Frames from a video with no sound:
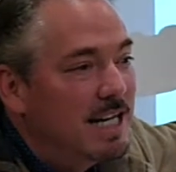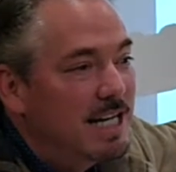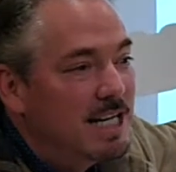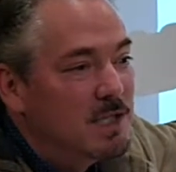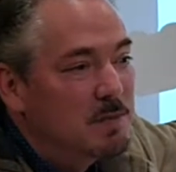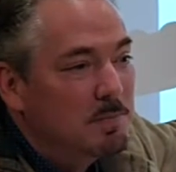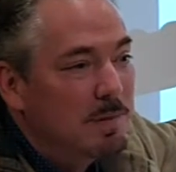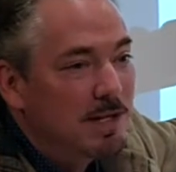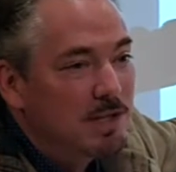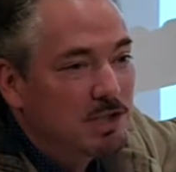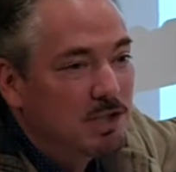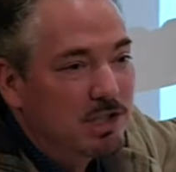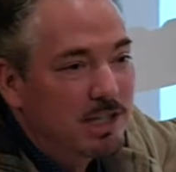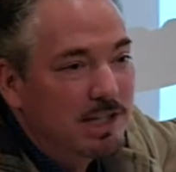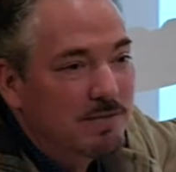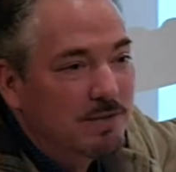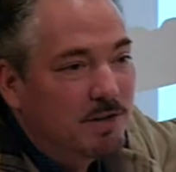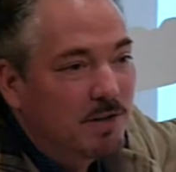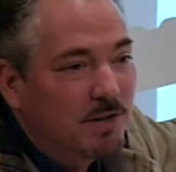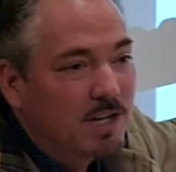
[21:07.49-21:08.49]
especially
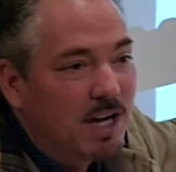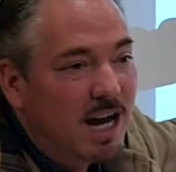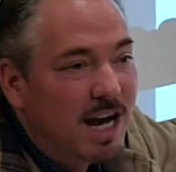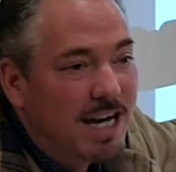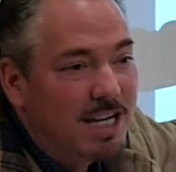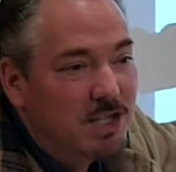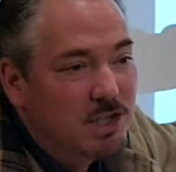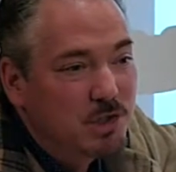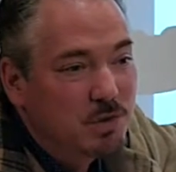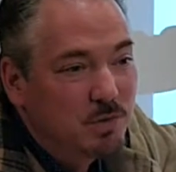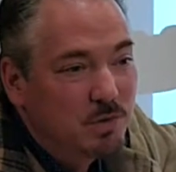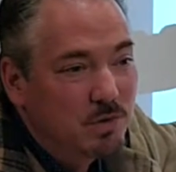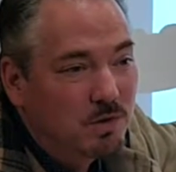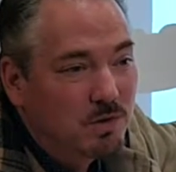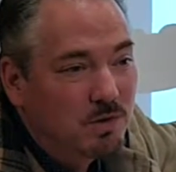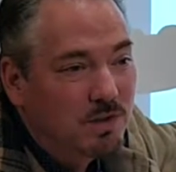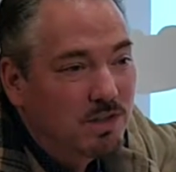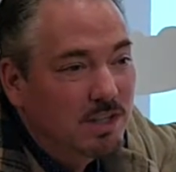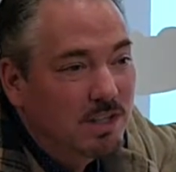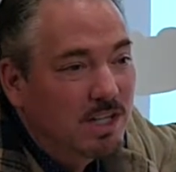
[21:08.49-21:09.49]
if you're in a high
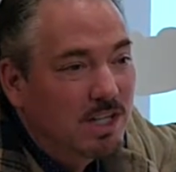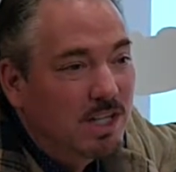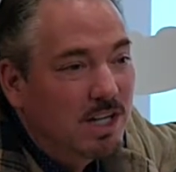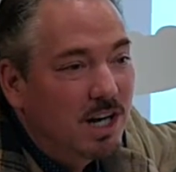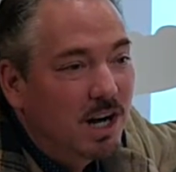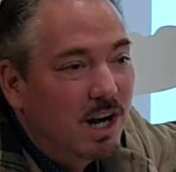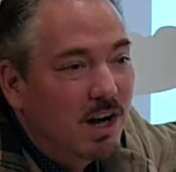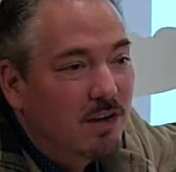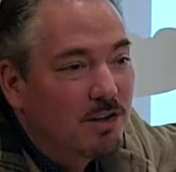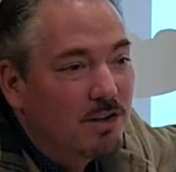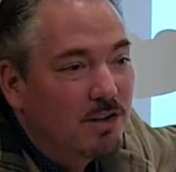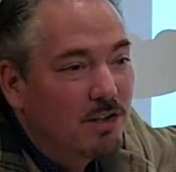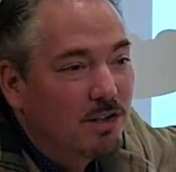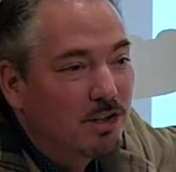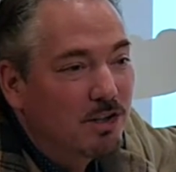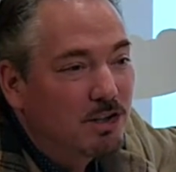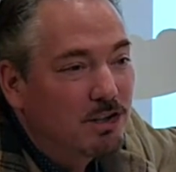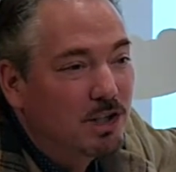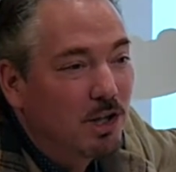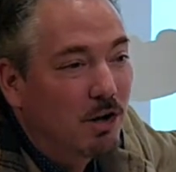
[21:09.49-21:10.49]
school, all the
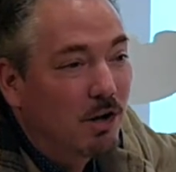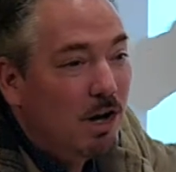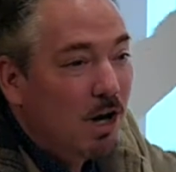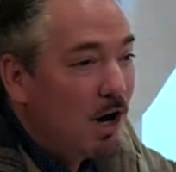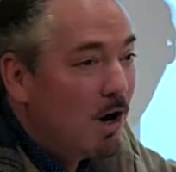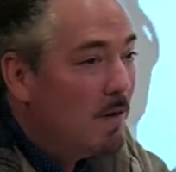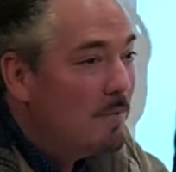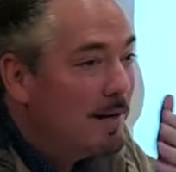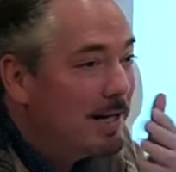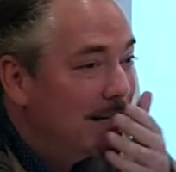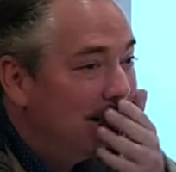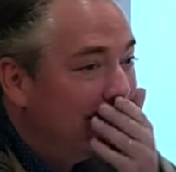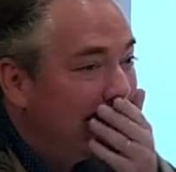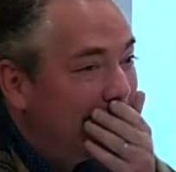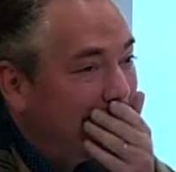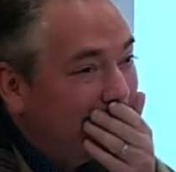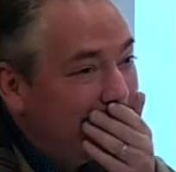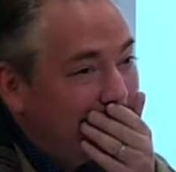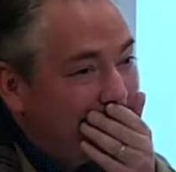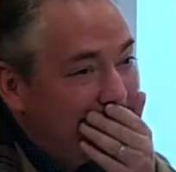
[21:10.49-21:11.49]
girls go, "Oh my
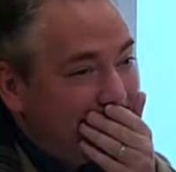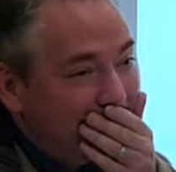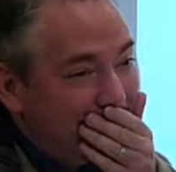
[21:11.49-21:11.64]
god!"